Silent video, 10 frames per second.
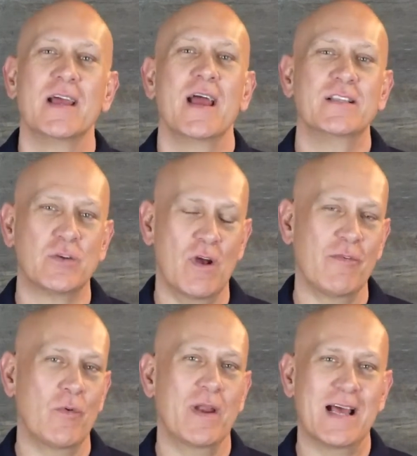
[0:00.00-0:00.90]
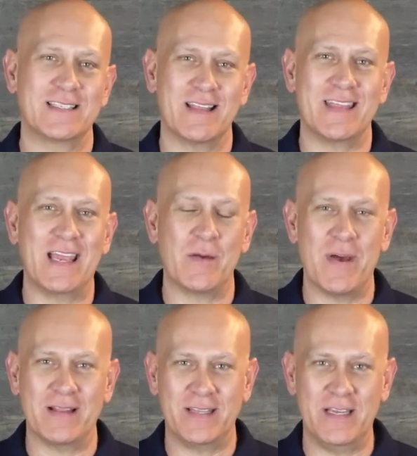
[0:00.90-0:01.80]
and so everyone has to think
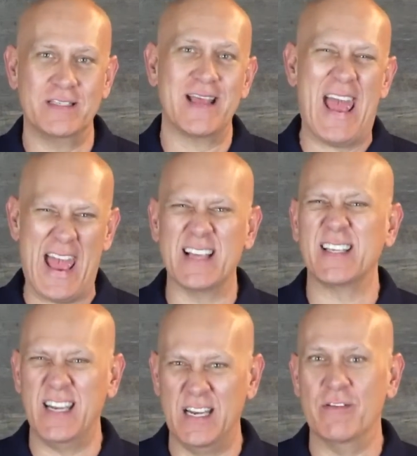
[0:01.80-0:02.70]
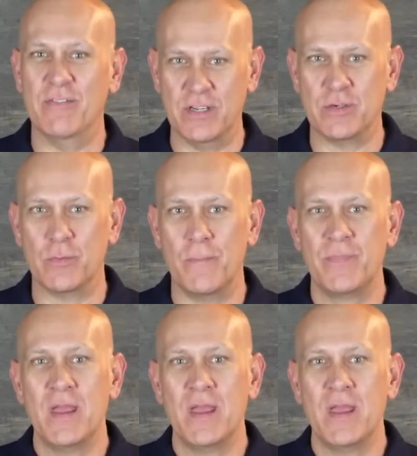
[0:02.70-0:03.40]
about these as an individual.